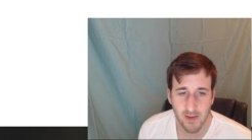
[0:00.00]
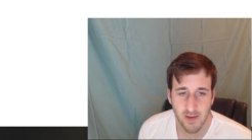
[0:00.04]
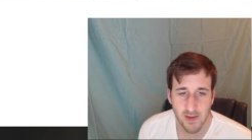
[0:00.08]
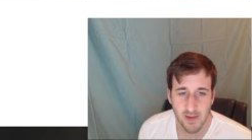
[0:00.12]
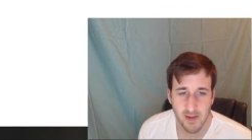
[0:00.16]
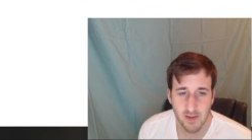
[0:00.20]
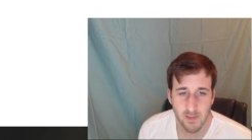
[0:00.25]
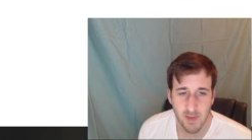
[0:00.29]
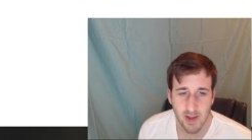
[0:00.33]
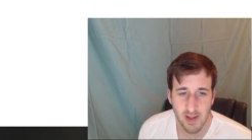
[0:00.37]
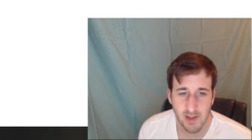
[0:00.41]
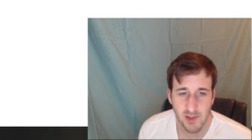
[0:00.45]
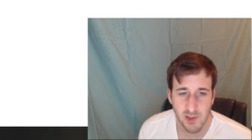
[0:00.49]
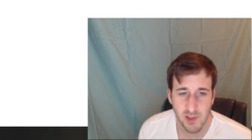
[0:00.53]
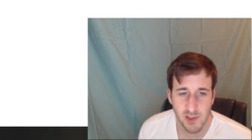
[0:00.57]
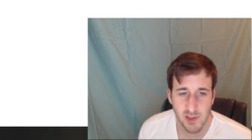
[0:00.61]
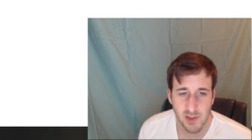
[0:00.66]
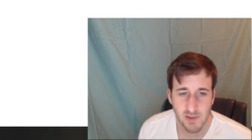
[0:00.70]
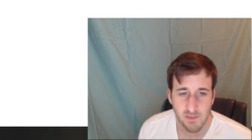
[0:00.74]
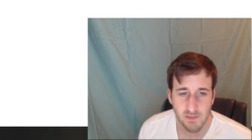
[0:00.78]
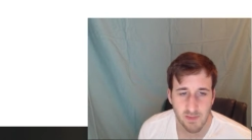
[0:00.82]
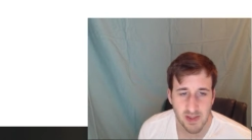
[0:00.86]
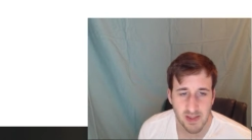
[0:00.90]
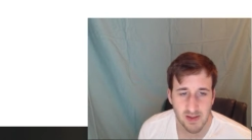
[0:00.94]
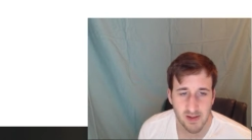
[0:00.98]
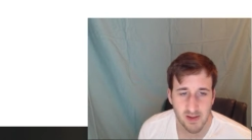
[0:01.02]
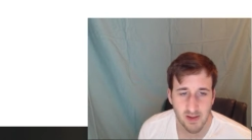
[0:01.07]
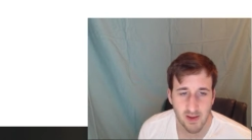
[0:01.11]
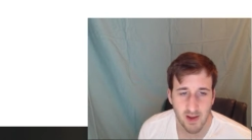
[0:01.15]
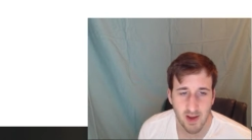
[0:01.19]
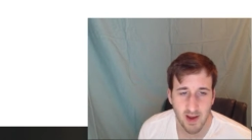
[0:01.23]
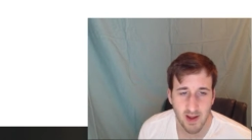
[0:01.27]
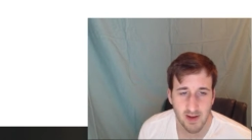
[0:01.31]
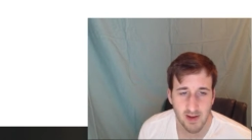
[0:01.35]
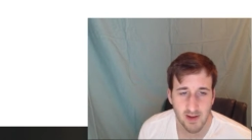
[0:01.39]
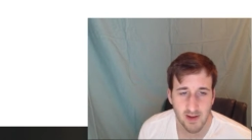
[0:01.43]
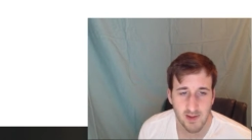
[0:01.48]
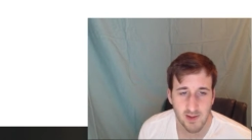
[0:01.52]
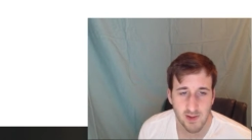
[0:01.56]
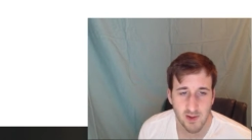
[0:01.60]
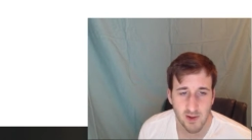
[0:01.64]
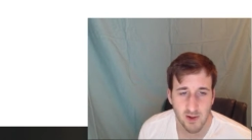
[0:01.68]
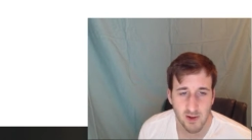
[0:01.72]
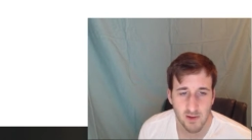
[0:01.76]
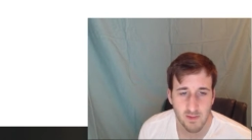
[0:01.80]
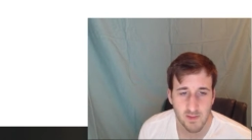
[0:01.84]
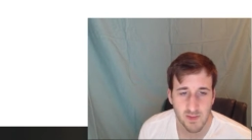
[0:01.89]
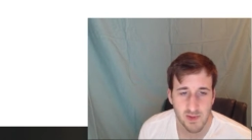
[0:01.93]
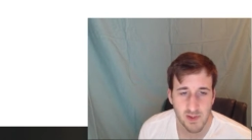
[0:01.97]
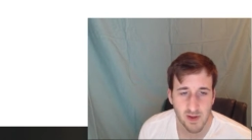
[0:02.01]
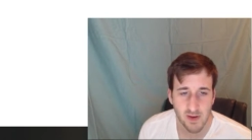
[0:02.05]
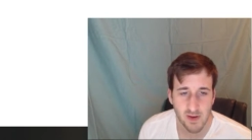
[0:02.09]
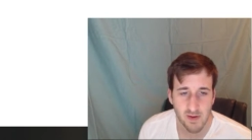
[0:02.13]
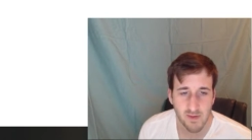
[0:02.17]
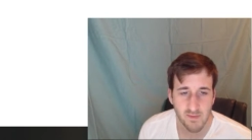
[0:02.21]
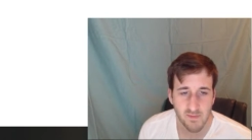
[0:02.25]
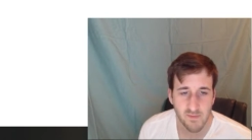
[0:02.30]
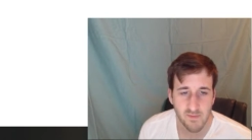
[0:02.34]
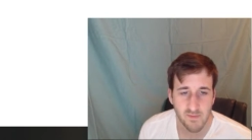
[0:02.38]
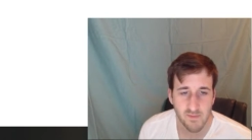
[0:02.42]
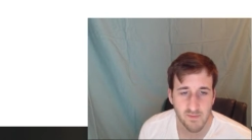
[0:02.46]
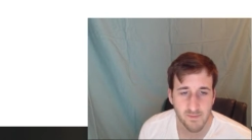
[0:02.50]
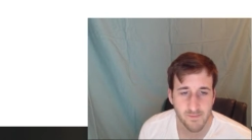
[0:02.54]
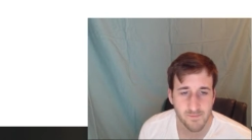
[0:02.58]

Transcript: the dimensions mean a lot in terms of,